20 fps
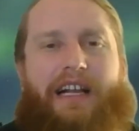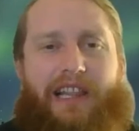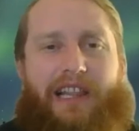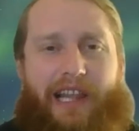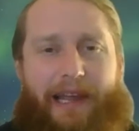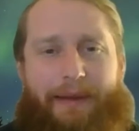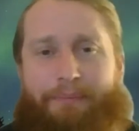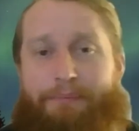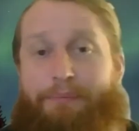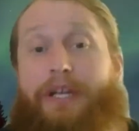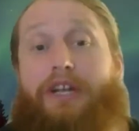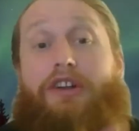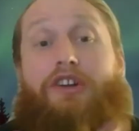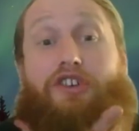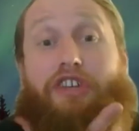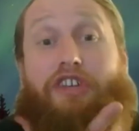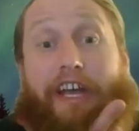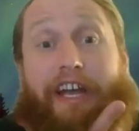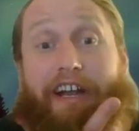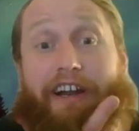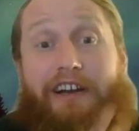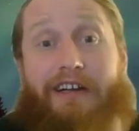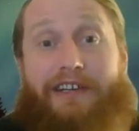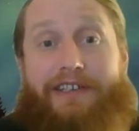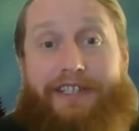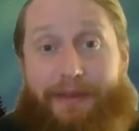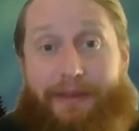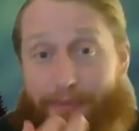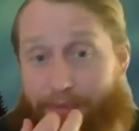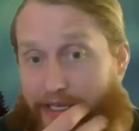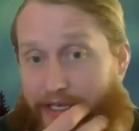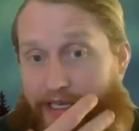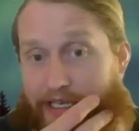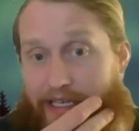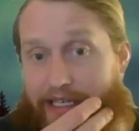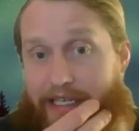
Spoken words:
like beard hair or something,